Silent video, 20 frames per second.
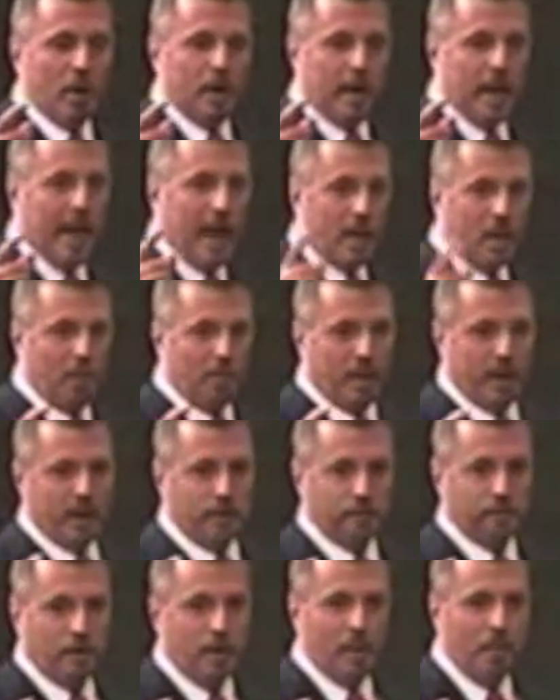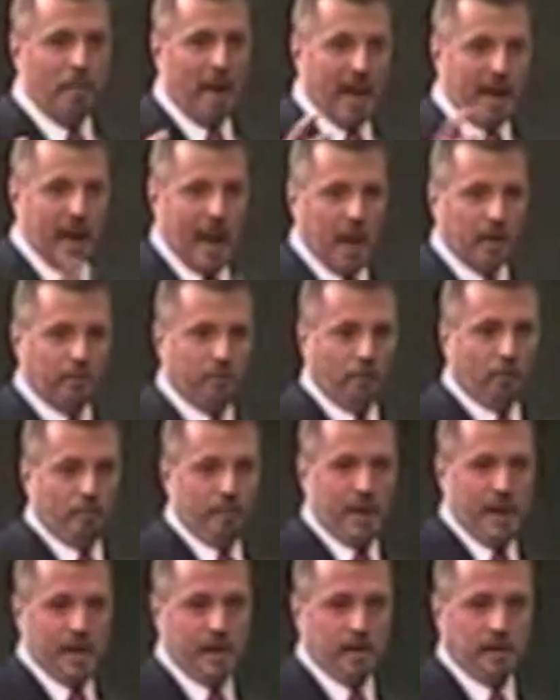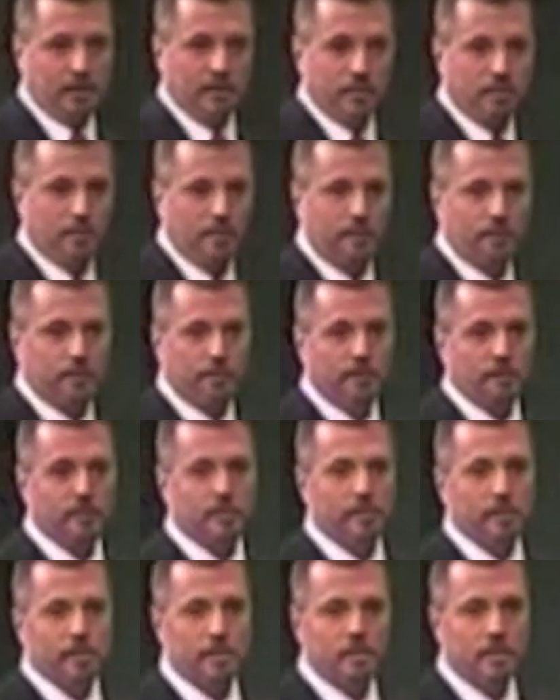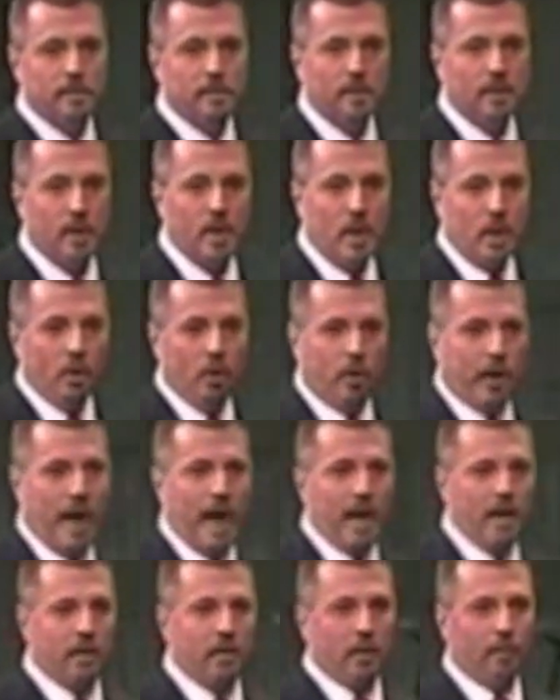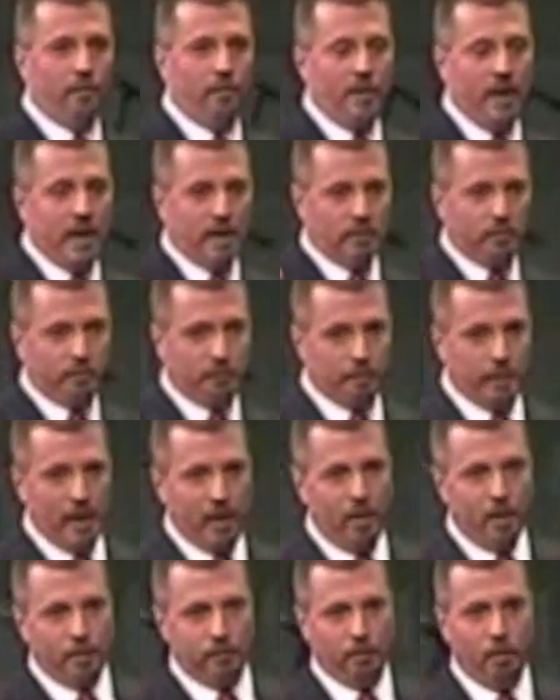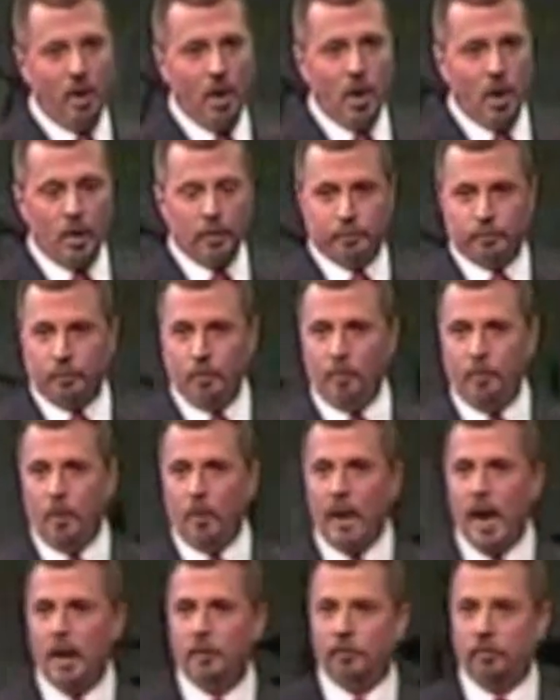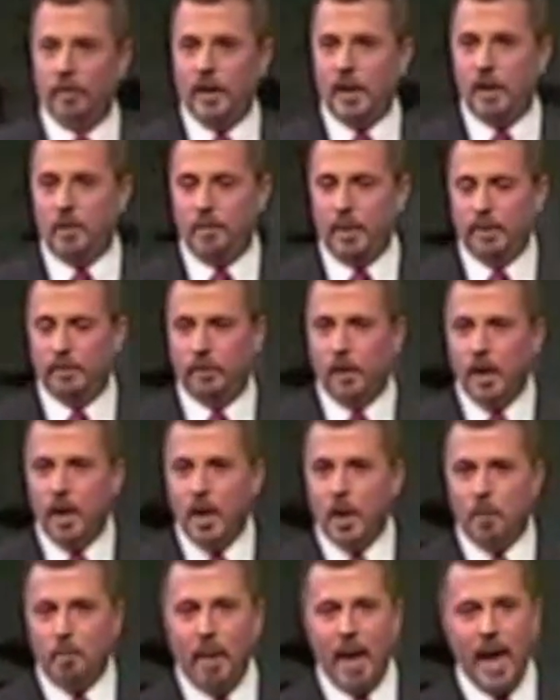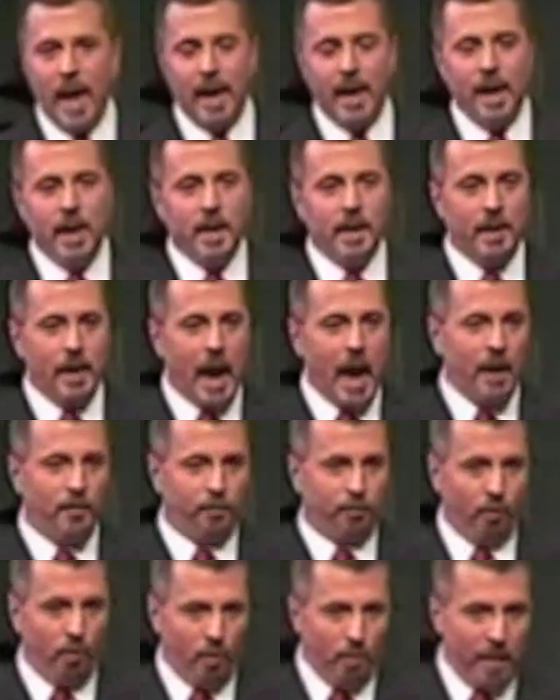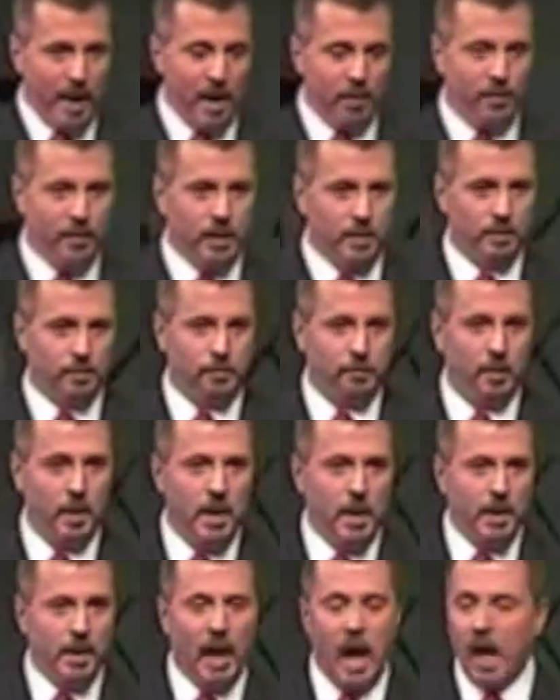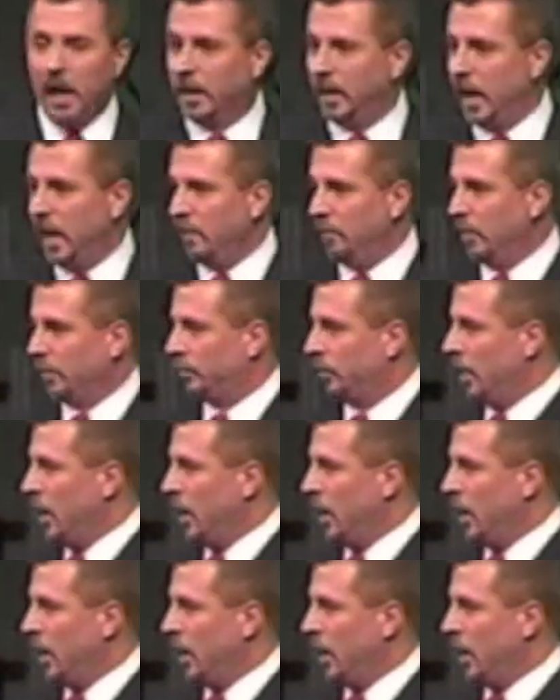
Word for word: enemies by natural means. You can't defeat spiritual or supernatural enemies by natural methods. God gave us